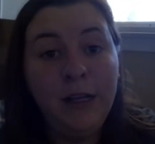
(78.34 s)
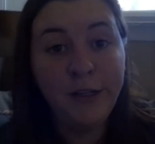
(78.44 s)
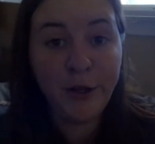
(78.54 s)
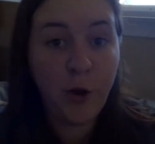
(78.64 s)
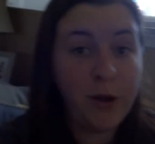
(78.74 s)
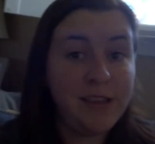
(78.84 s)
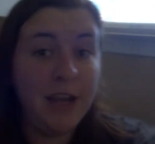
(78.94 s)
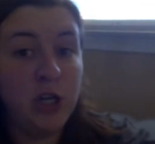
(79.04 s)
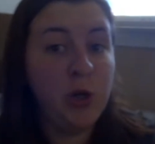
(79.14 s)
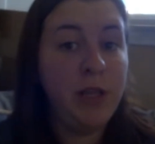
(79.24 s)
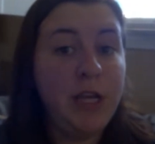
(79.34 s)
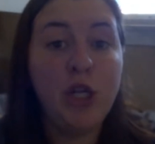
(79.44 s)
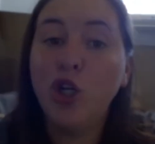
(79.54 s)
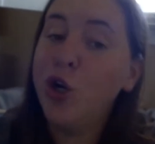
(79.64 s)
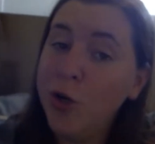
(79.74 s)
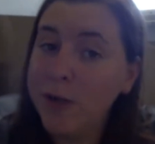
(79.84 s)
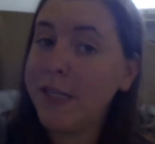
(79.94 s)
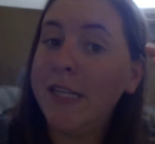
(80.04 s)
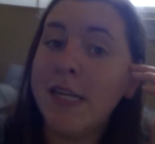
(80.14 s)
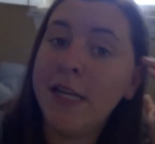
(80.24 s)
So it's actually turtle
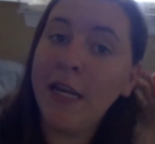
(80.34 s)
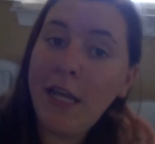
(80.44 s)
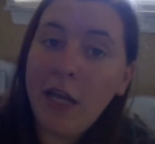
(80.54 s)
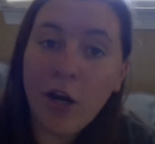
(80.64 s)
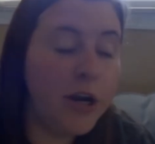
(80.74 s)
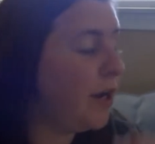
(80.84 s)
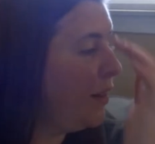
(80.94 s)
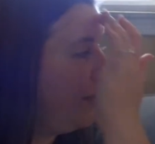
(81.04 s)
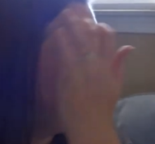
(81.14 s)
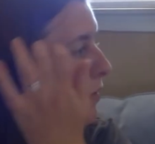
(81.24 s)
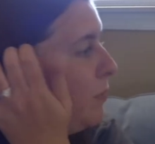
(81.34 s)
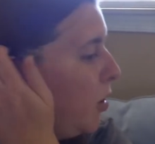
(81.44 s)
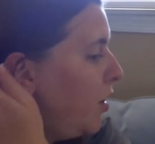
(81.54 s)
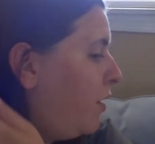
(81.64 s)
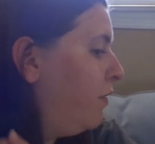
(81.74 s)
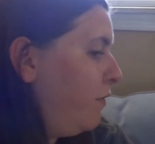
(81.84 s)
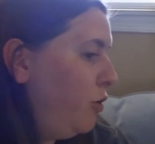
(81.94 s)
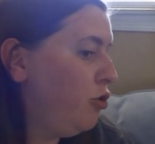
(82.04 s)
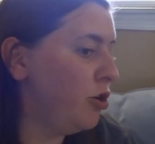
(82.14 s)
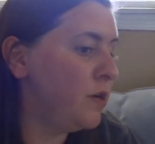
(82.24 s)
season here in this part of
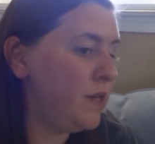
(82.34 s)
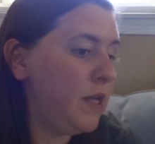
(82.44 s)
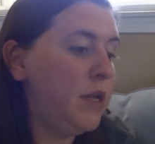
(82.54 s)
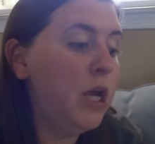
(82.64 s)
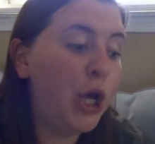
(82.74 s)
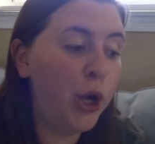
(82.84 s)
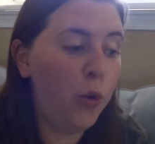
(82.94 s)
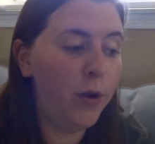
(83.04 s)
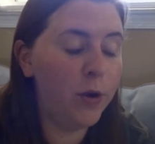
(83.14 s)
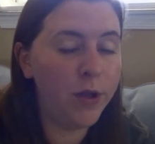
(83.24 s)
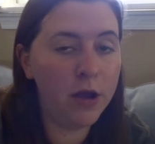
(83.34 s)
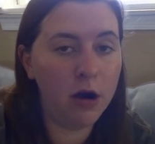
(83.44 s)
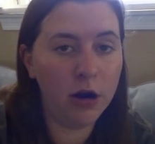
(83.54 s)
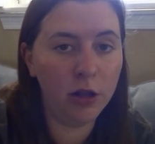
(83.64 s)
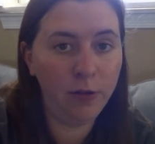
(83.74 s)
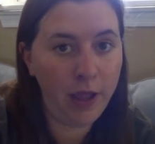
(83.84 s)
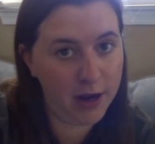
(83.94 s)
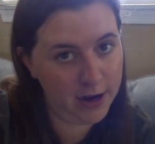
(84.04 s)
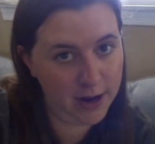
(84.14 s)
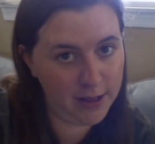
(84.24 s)
New Jersey where we are
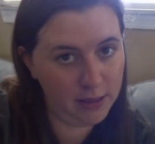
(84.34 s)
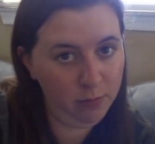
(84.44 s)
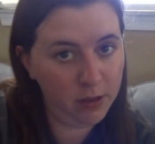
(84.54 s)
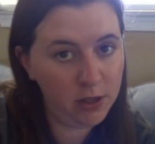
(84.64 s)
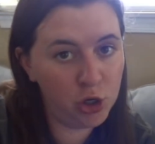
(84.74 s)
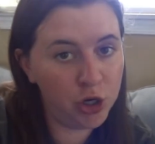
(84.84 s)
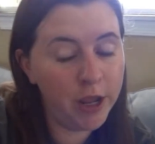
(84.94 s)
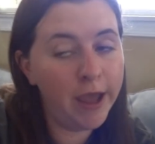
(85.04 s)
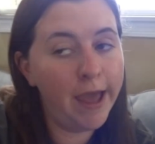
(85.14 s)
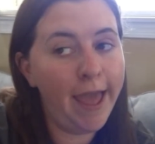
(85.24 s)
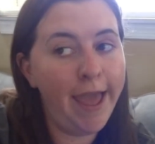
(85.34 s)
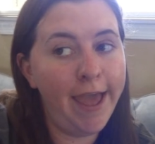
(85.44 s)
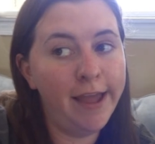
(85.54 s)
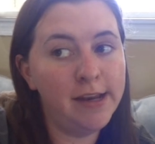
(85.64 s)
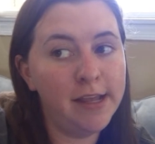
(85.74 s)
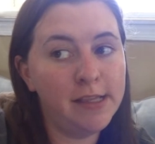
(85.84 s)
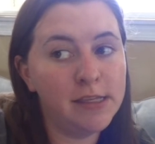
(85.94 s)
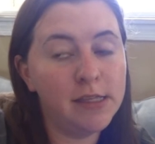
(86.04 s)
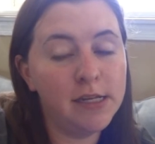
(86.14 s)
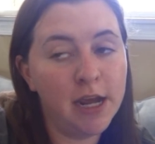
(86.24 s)
located at the beach. And
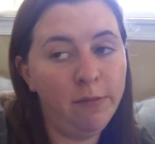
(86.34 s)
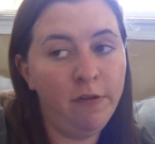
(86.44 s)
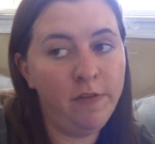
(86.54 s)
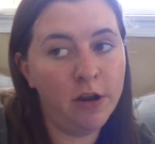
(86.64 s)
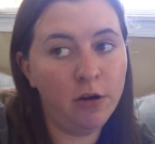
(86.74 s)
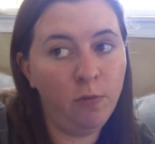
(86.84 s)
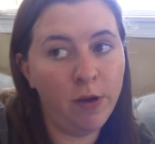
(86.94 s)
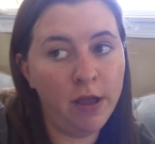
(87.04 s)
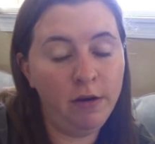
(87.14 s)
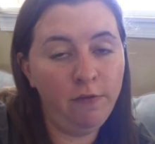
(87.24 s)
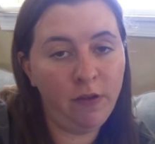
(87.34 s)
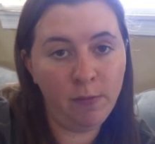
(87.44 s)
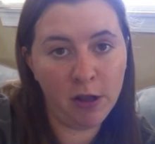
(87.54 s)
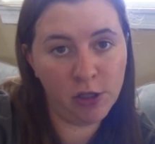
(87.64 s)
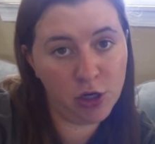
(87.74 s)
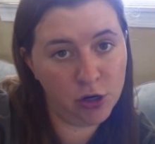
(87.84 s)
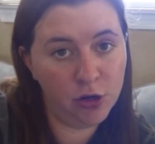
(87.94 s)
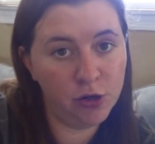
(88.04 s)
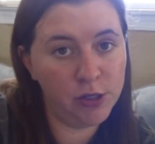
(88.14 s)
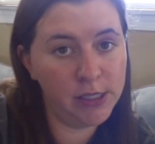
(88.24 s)
it's the time of year when female
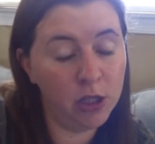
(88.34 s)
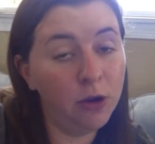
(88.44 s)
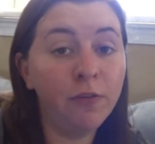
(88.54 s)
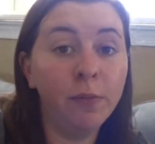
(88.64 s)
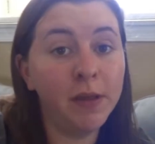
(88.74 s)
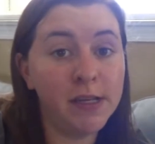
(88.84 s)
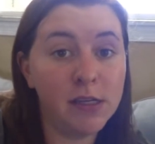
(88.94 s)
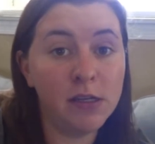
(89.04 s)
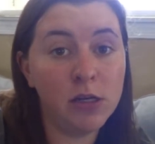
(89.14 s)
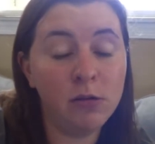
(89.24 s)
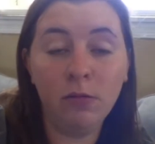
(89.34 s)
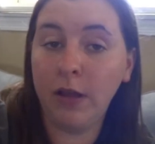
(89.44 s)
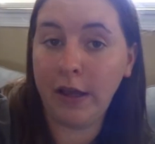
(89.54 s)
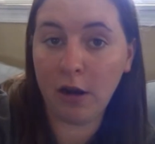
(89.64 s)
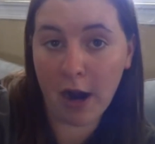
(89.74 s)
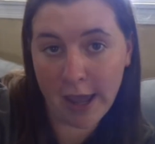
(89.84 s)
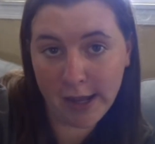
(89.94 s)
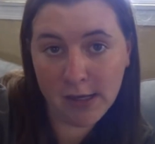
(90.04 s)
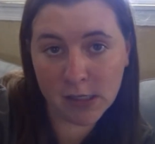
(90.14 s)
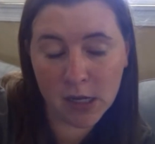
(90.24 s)
turtles look for places to lay their
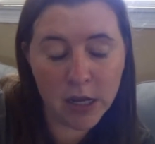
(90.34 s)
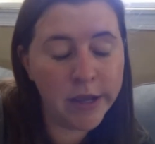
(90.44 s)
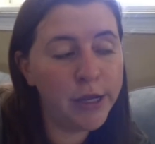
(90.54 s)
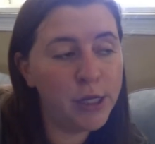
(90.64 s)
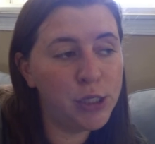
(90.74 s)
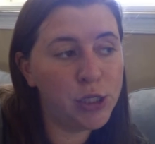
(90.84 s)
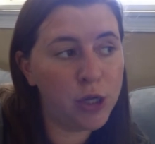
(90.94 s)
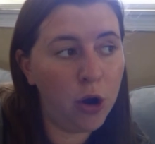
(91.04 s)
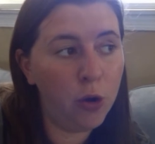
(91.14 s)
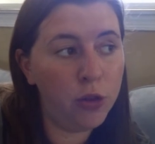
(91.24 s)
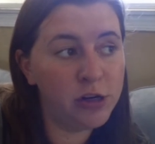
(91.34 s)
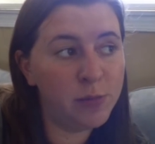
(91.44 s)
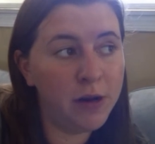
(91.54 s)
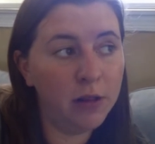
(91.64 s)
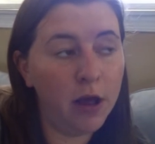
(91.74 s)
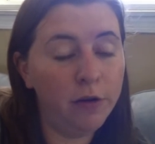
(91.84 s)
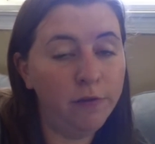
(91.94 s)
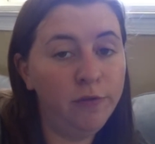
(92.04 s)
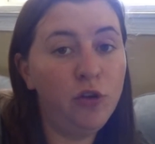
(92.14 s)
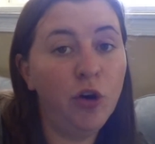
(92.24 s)
eggs. So there's been a lot of
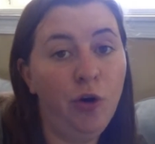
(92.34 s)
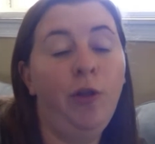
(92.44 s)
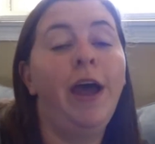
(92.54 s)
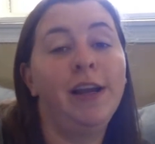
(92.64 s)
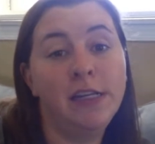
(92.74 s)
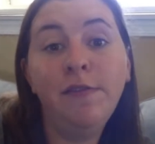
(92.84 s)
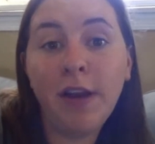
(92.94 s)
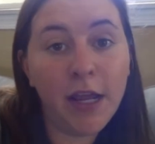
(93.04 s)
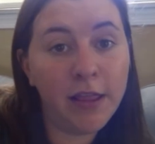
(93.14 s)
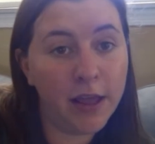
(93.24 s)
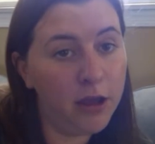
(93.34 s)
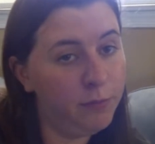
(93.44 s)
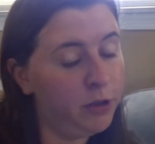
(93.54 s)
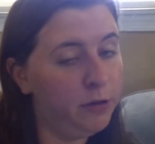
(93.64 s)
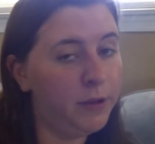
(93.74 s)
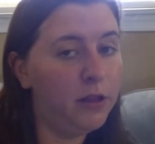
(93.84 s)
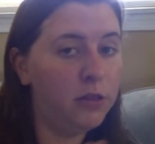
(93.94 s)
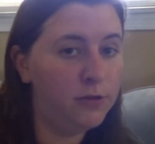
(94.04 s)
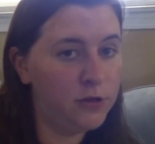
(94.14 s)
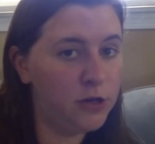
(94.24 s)
turtle activity. They come a little bit
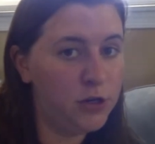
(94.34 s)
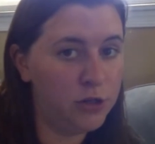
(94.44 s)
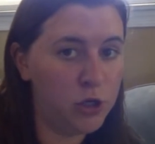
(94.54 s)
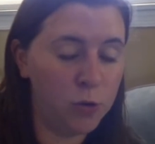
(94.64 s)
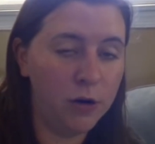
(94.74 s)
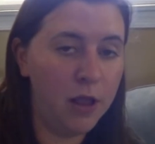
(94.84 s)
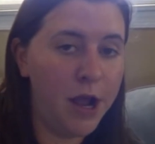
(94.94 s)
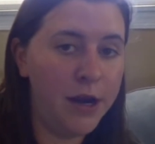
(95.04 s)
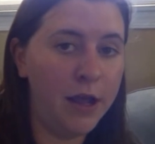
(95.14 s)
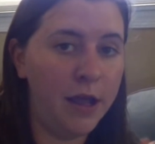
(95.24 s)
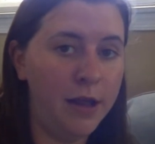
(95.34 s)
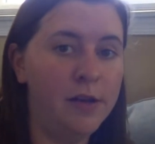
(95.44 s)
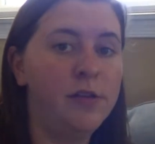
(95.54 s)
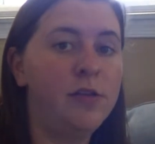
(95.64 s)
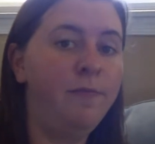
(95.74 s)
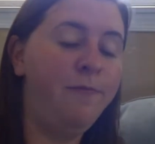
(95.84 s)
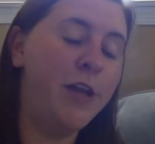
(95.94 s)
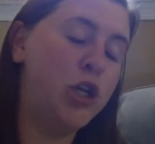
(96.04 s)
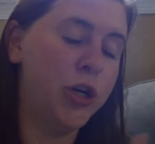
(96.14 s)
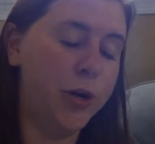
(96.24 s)
closer to the shoreline and
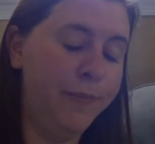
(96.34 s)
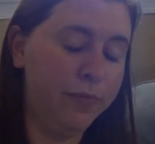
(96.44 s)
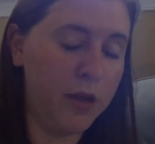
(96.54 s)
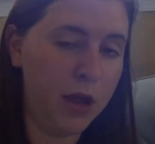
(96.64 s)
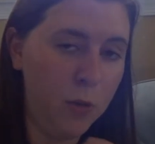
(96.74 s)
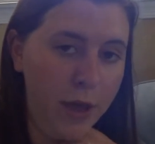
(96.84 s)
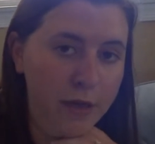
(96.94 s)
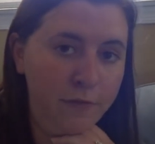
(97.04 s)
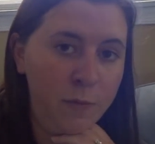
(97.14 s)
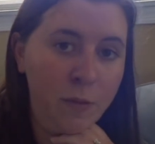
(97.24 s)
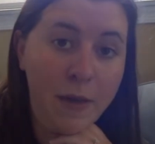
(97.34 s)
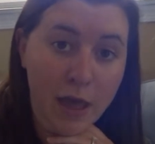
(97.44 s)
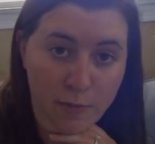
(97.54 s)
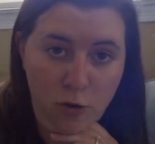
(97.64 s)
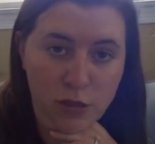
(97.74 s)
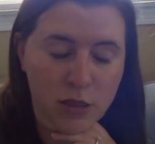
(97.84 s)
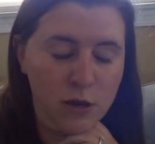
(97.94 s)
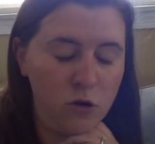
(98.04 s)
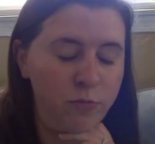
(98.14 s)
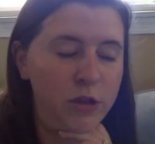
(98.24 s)
venture away from the bay more than they
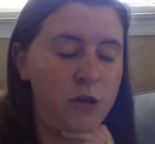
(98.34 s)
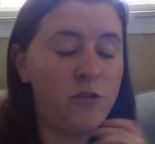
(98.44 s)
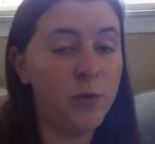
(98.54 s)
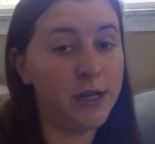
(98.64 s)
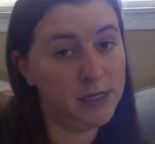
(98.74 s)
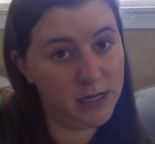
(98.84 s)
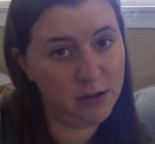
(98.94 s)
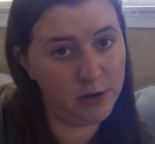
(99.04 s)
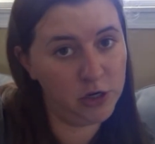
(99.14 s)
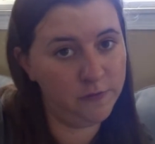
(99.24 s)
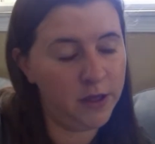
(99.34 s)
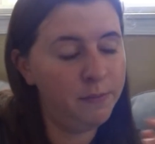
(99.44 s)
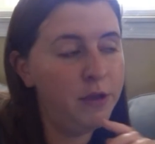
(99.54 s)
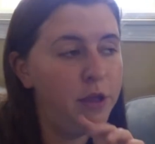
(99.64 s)
normally do, so we get to see a bunch of them.